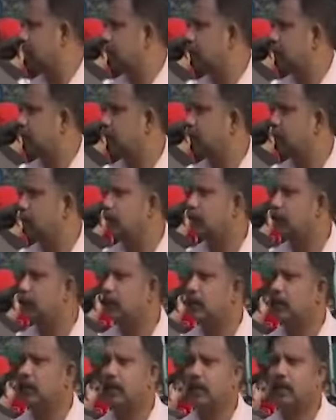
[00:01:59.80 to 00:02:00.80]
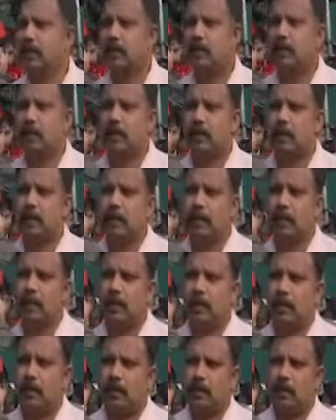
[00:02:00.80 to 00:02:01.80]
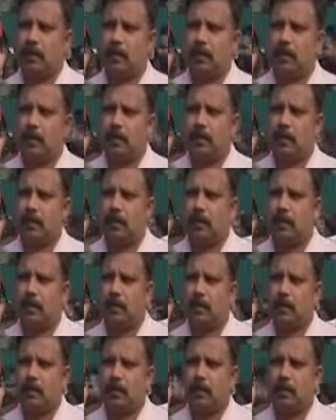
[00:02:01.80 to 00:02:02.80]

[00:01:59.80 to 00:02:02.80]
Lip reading: (silent)